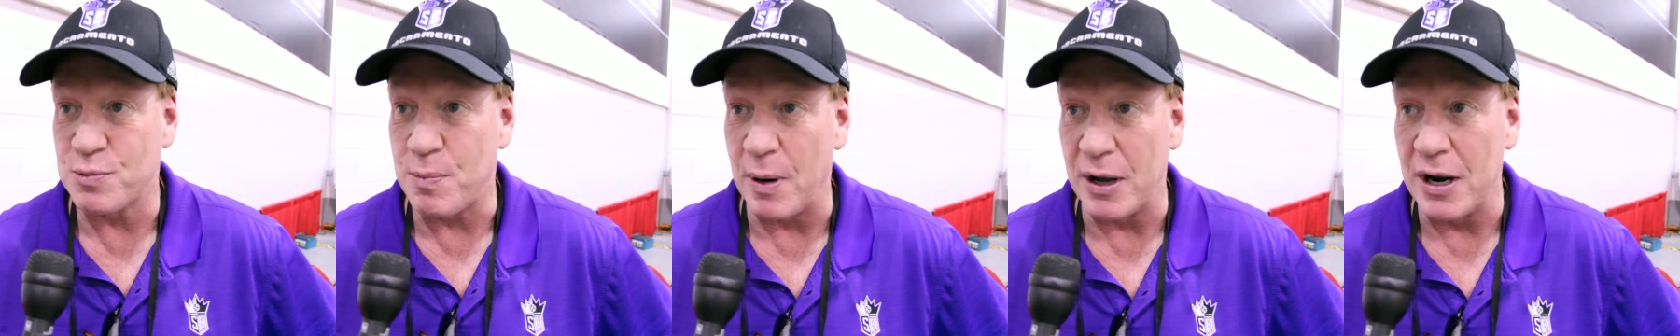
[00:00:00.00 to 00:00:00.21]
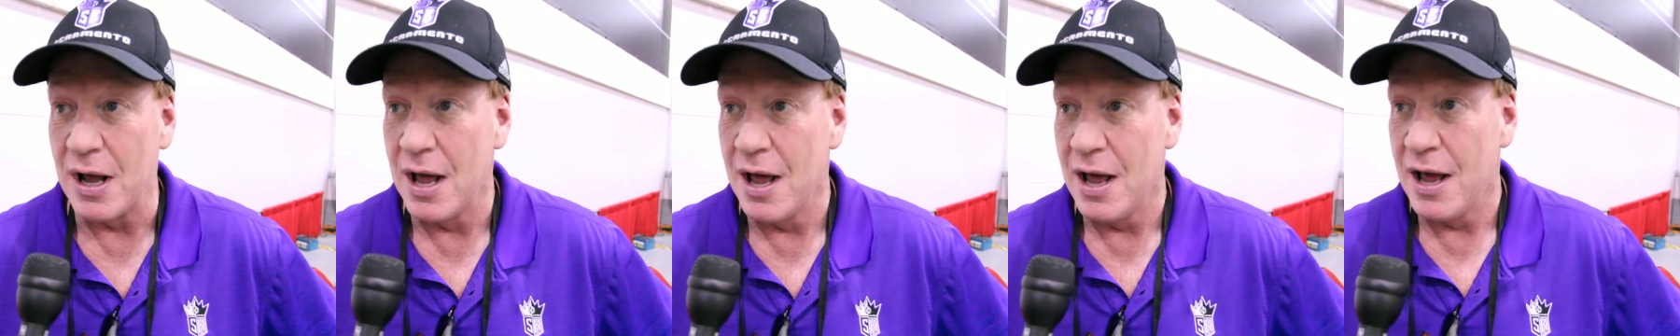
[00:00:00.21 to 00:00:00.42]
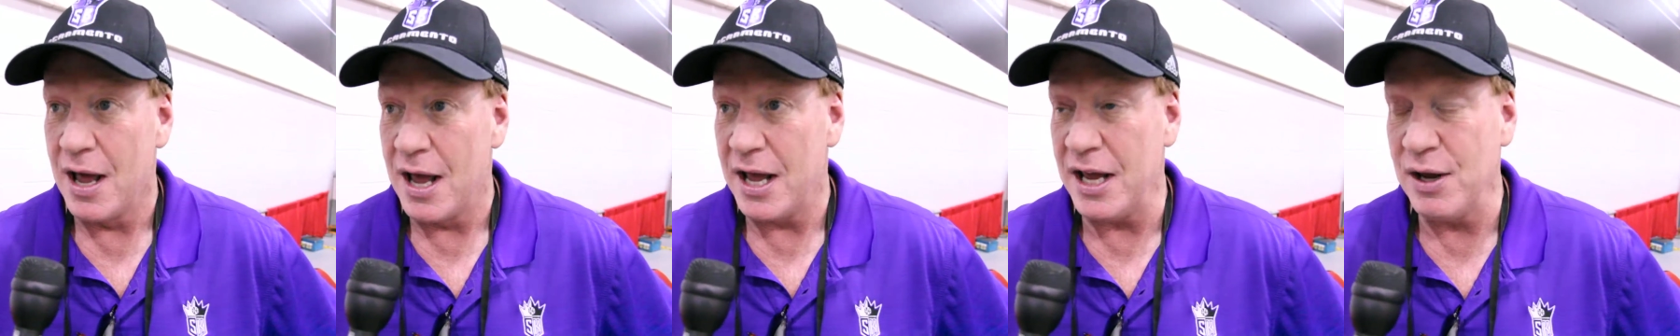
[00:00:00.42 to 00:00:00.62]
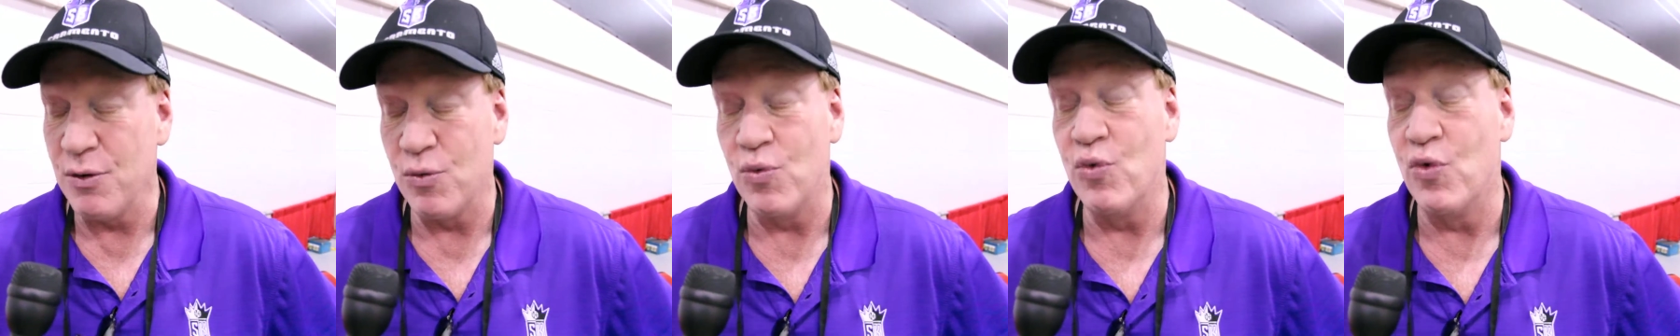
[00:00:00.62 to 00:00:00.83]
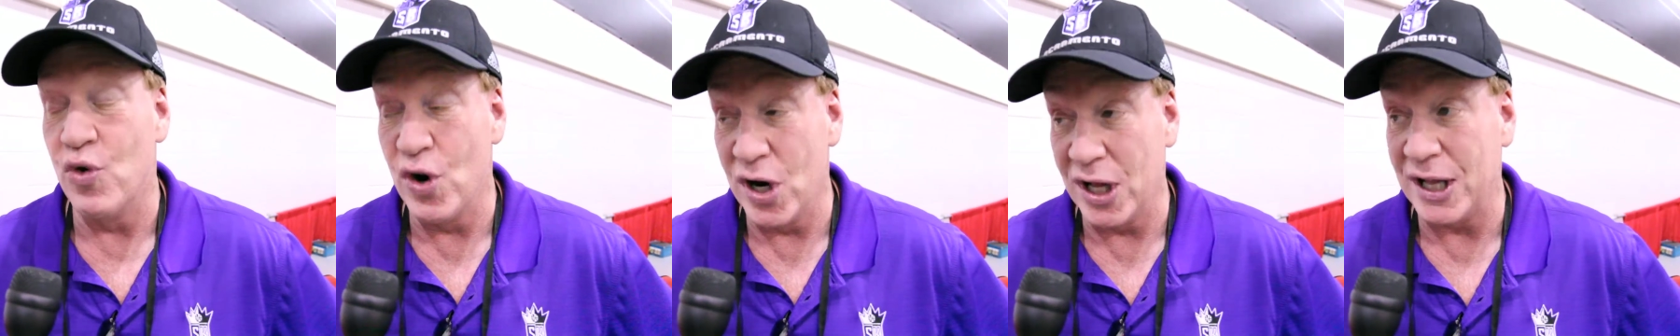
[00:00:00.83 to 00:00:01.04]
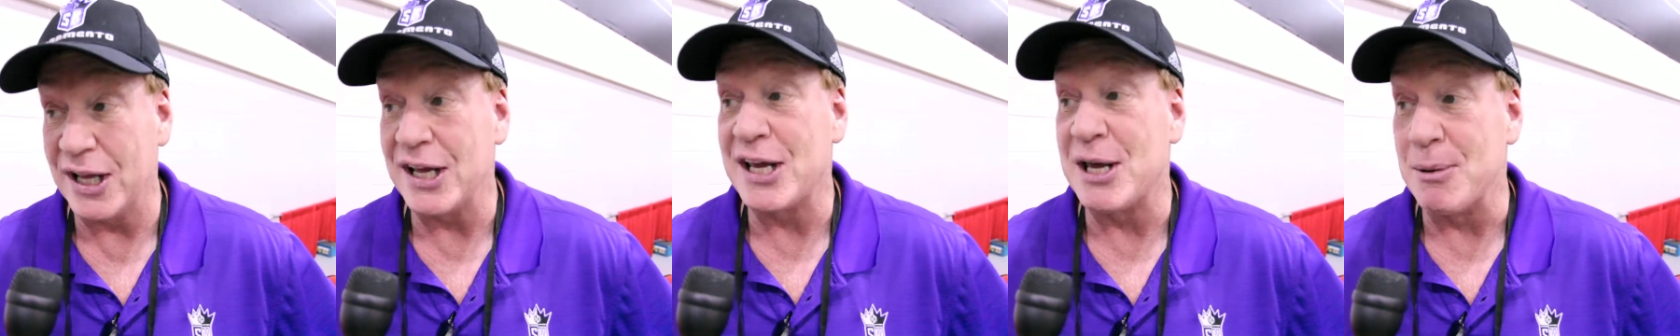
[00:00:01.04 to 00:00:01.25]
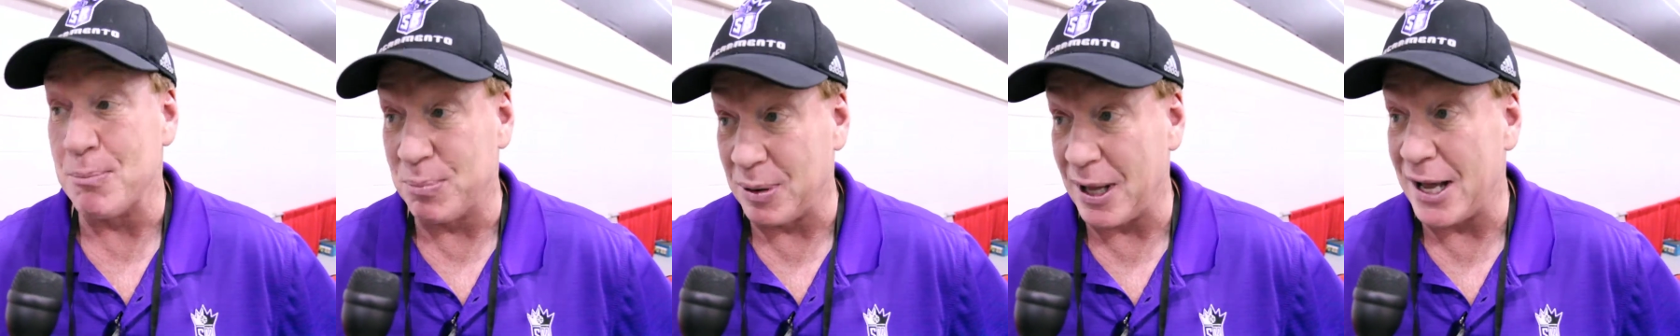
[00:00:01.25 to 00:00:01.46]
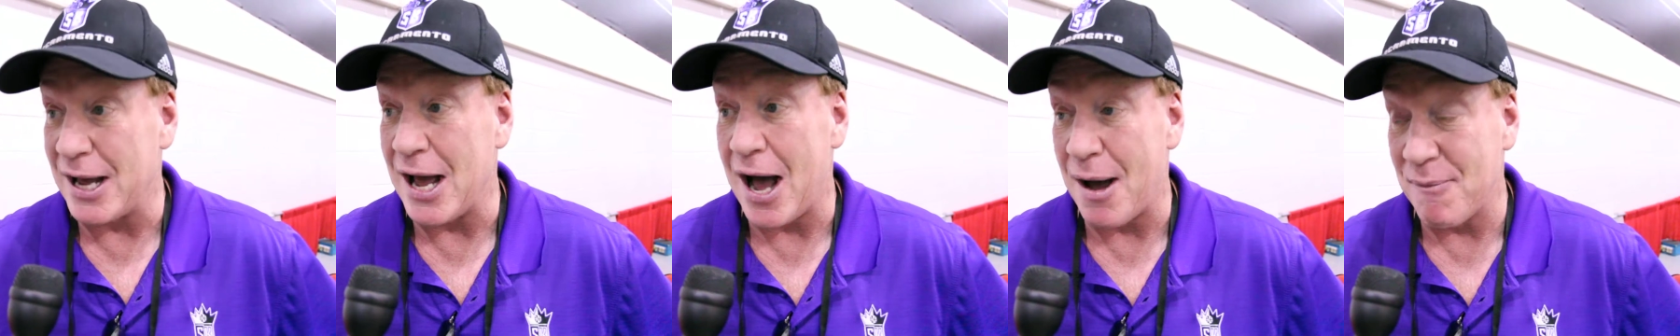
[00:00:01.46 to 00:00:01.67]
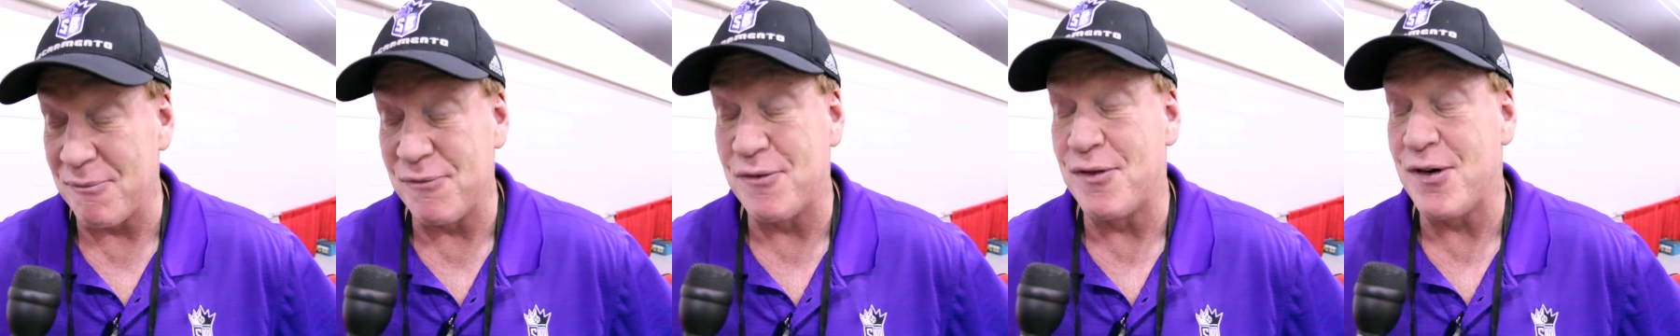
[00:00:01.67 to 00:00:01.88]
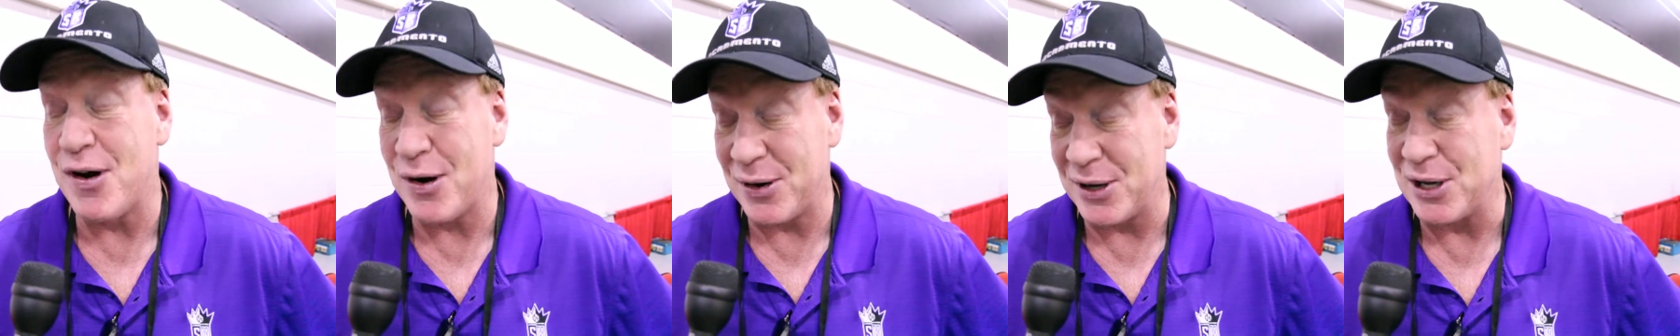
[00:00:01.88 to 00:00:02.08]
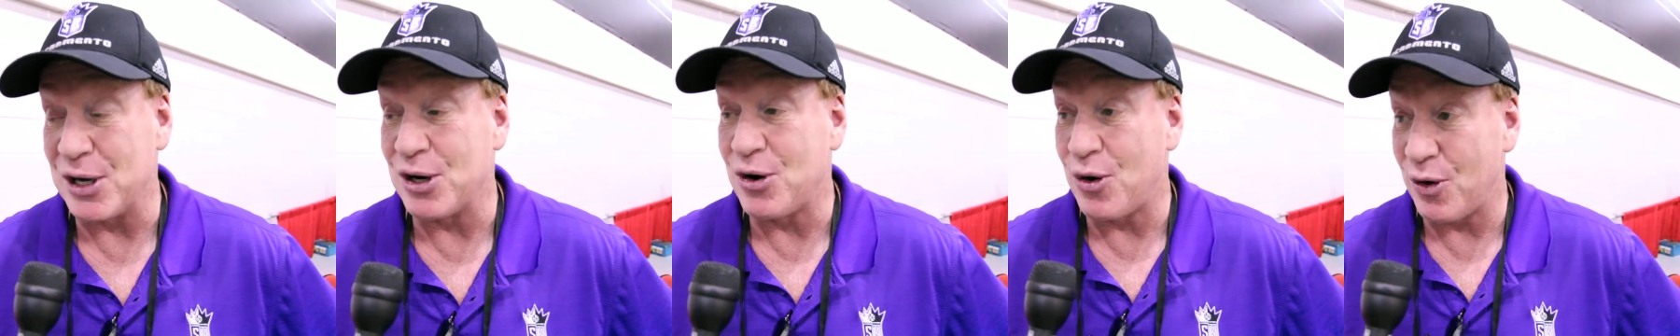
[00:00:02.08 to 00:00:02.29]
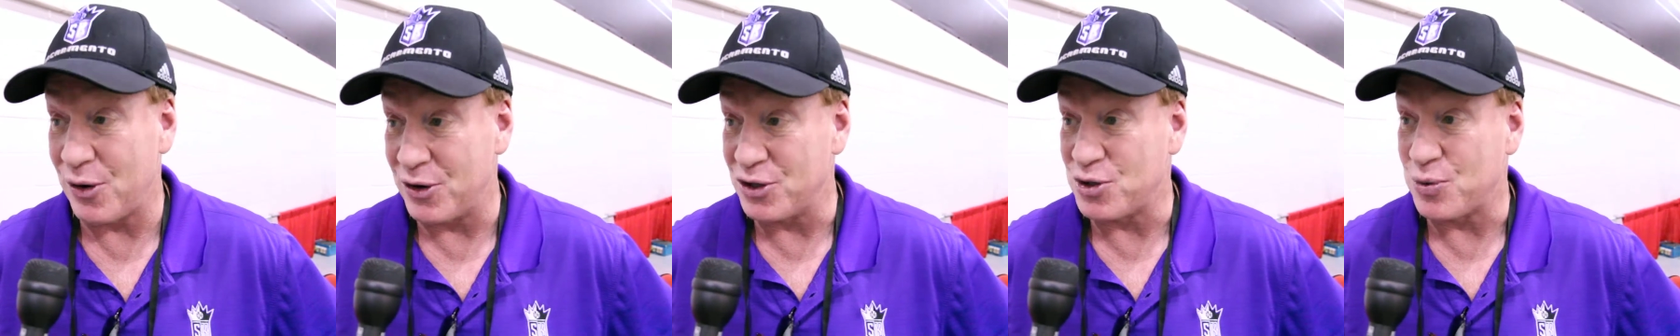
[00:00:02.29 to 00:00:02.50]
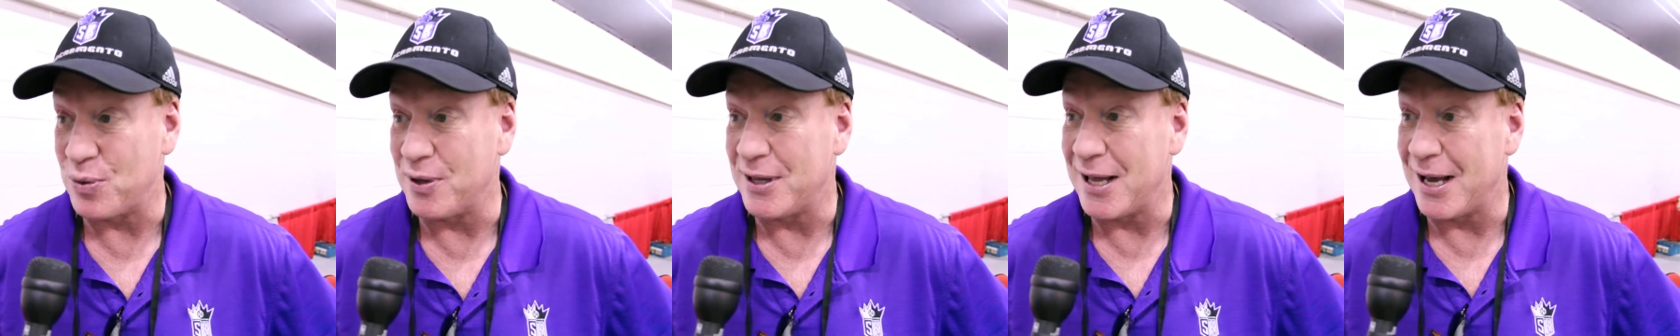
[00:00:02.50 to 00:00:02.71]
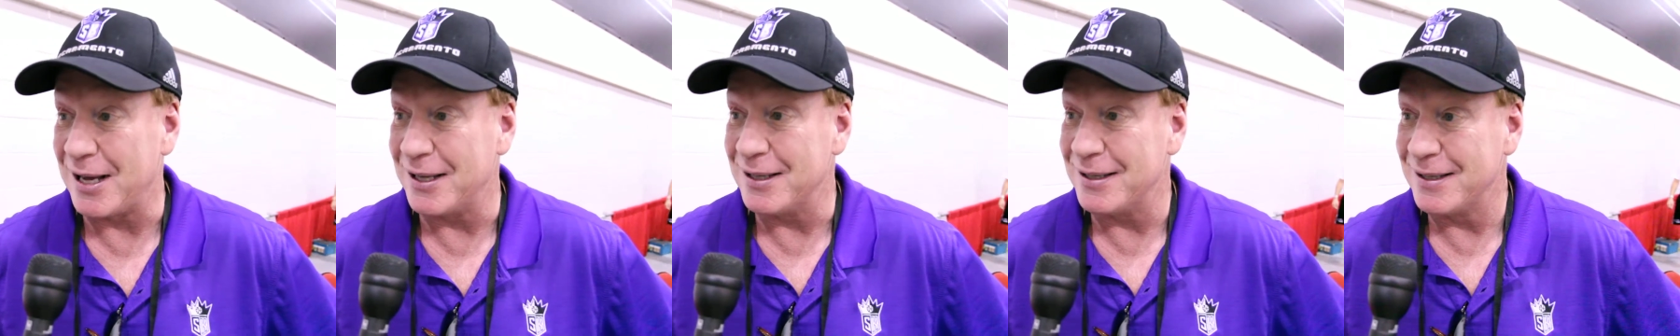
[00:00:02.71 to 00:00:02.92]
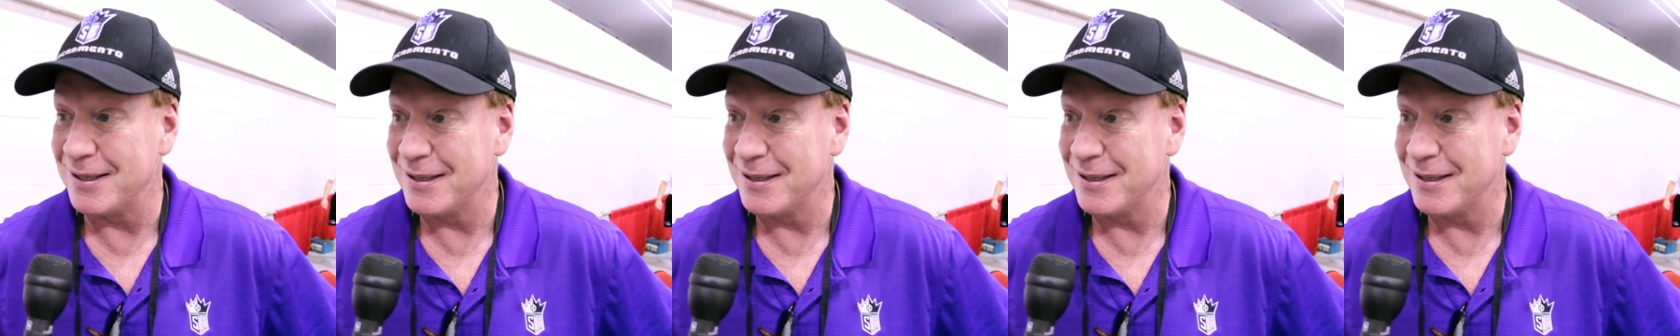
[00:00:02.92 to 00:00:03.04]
but he really can play. I'm very encouraged with that.